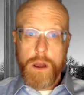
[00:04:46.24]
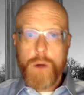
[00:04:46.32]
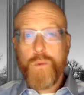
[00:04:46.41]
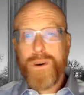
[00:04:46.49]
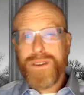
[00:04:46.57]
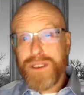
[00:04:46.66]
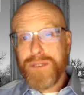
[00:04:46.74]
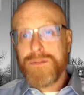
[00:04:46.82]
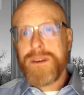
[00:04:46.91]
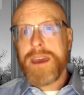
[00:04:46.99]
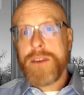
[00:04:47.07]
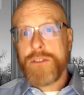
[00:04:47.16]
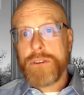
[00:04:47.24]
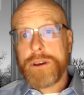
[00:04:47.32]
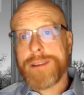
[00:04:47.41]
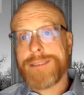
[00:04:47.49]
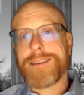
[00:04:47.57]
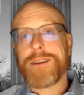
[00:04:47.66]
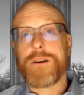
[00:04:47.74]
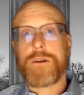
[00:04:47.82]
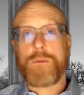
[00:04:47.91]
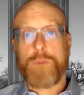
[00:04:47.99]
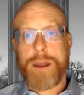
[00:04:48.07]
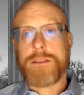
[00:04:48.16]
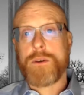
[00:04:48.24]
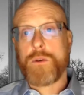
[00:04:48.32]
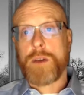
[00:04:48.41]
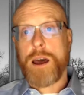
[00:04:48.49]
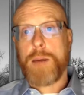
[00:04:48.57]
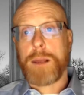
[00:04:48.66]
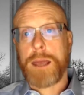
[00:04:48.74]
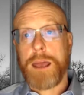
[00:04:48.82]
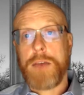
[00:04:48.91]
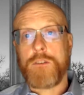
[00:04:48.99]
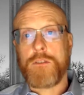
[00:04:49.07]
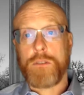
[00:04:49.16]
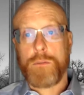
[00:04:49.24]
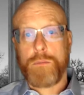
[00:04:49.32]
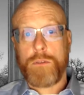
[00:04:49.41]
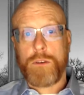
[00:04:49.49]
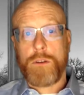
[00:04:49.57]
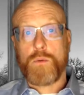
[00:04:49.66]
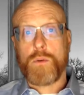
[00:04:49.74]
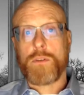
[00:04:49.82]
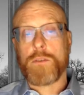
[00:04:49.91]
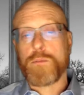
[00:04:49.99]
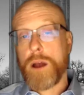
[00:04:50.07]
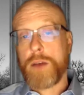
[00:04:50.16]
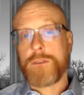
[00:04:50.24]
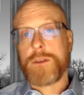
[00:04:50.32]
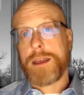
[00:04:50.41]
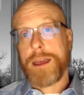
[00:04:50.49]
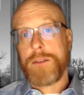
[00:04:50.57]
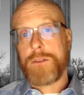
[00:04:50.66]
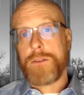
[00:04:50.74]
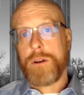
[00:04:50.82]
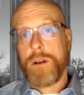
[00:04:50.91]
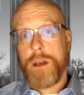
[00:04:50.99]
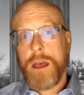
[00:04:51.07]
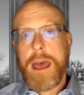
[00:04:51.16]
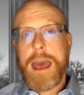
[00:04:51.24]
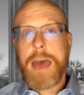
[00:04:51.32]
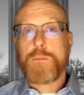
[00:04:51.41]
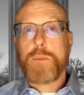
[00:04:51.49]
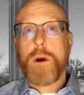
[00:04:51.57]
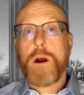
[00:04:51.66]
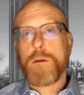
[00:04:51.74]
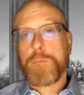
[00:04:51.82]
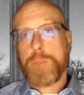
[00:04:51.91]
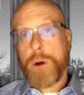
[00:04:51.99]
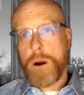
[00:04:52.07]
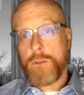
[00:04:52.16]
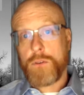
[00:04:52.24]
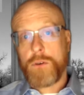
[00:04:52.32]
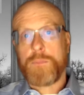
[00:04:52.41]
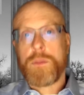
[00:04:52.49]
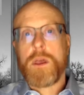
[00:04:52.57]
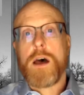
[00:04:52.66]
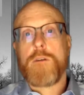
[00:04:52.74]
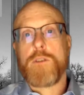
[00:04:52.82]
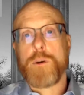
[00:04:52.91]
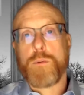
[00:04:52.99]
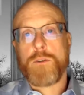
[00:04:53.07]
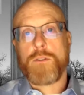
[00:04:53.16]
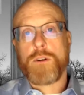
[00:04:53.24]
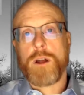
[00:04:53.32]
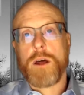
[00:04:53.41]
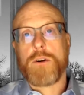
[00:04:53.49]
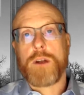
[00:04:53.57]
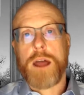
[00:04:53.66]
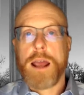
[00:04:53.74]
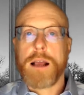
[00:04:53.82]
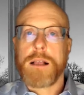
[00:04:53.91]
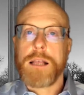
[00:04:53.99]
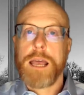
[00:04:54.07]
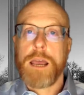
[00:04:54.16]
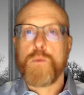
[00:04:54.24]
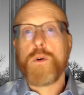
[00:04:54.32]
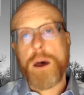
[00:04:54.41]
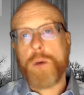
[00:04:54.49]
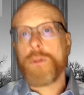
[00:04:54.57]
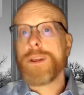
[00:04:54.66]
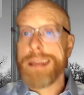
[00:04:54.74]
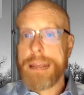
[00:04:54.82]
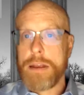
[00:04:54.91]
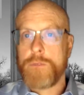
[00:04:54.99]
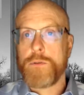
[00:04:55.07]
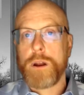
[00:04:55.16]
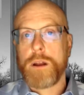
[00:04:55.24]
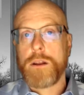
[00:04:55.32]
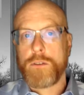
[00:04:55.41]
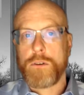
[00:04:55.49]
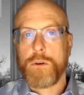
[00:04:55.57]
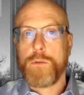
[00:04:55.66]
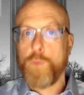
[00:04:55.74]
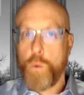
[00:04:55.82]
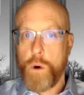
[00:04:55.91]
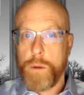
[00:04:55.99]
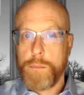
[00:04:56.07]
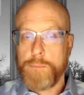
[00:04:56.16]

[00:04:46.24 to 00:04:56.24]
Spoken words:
whether the VA should consider and rate those complications and residuals of prostate cancer as part and parcel of the original underlying claim without the need for an additional form.